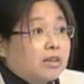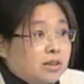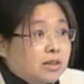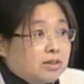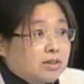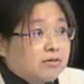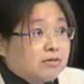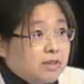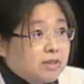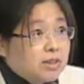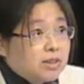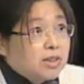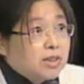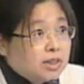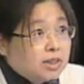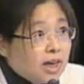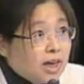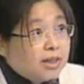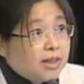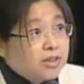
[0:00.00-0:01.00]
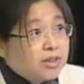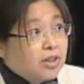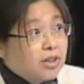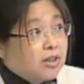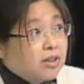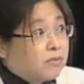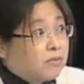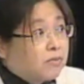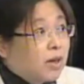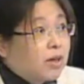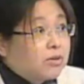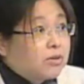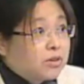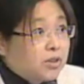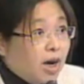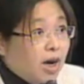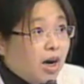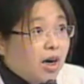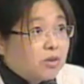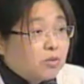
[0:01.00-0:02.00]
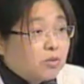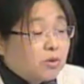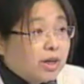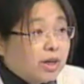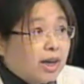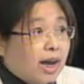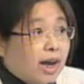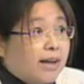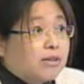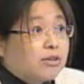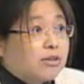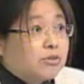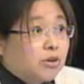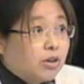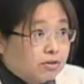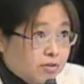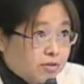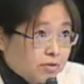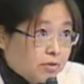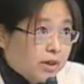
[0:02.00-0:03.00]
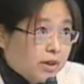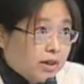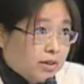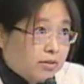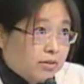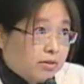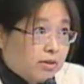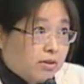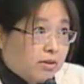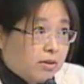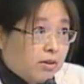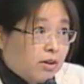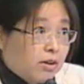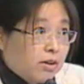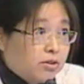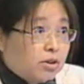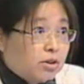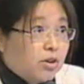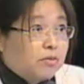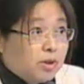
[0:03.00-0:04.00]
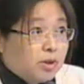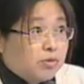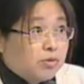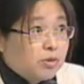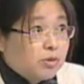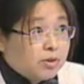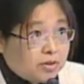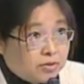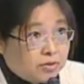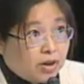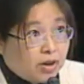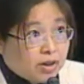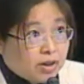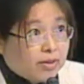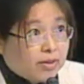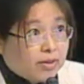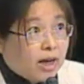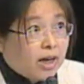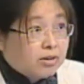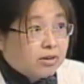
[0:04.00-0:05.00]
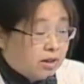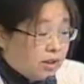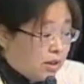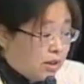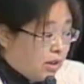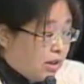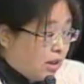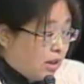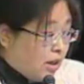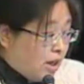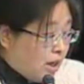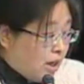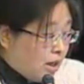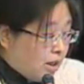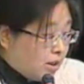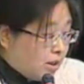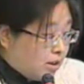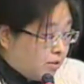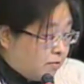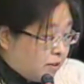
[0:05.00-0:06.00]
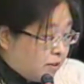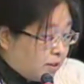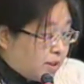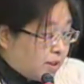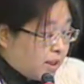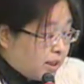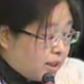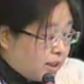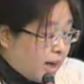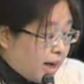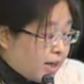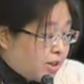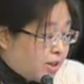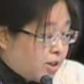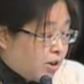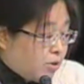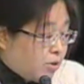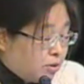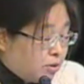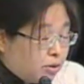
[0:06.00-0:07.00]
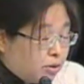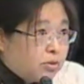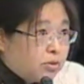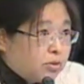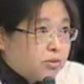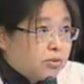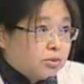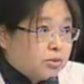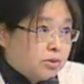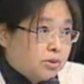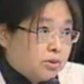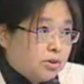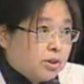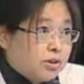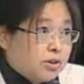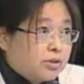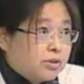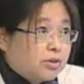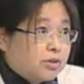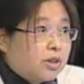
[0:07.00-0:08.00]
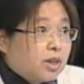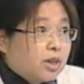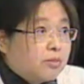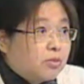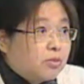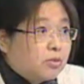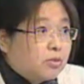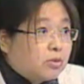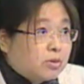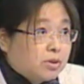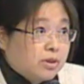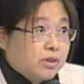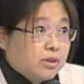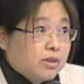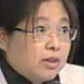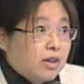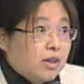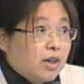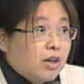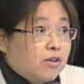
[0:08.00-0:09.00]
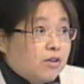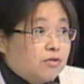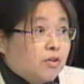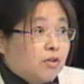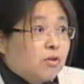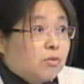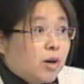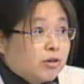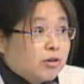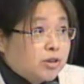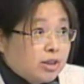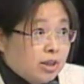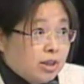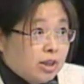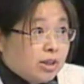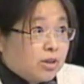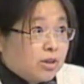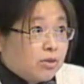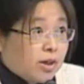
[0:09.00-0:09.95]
the facilitation of both the hardware and software. So people always talk about the facilitation tools such as keyboard for multilingual